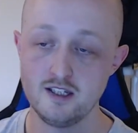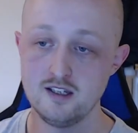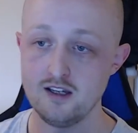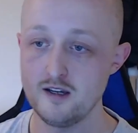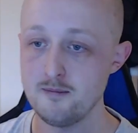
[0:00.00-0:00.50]

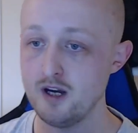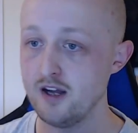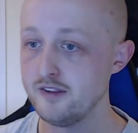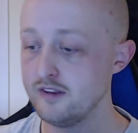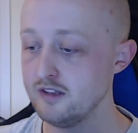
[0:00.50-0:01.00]

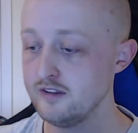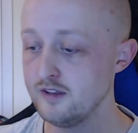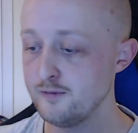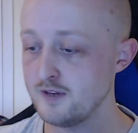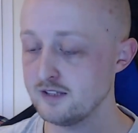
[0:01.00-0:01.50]
other than the
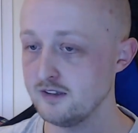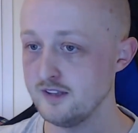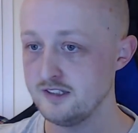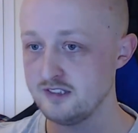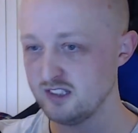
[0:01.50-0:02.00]
fact that they
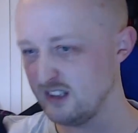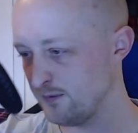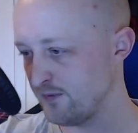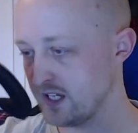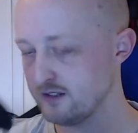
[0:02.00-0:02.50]
stick to your
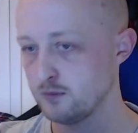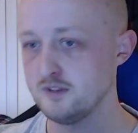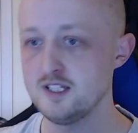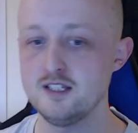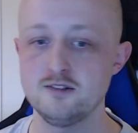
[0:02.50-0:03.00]
face when they
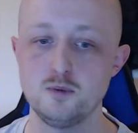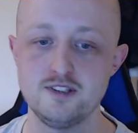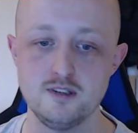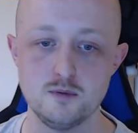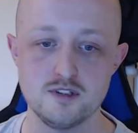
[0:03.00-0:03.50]
get sweaty, which